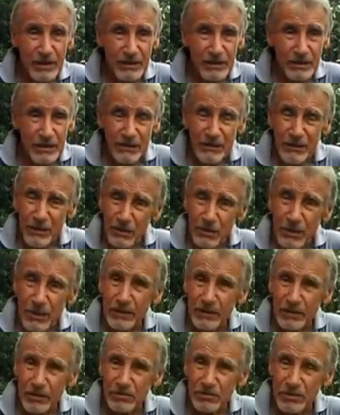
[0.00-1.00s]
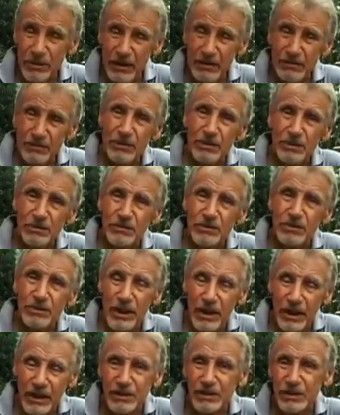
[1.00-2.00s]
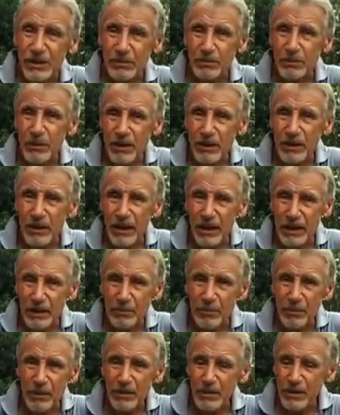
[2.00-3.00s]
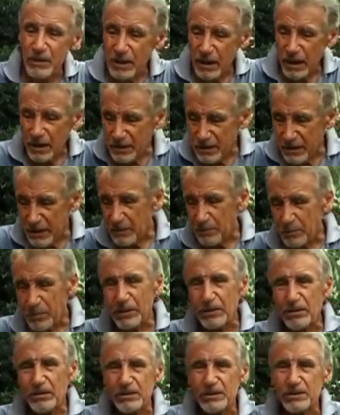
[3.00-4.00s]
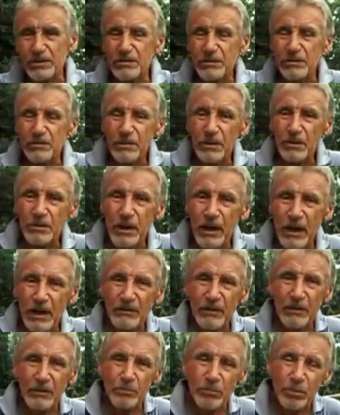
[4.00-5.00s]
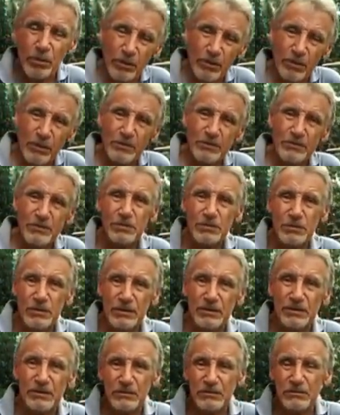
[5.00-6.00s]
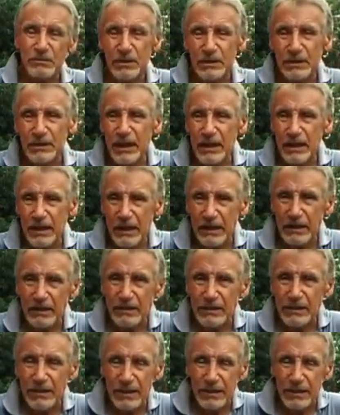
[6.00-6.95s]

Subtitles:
I never quite got round to changing my name. I think because we were having problems with getting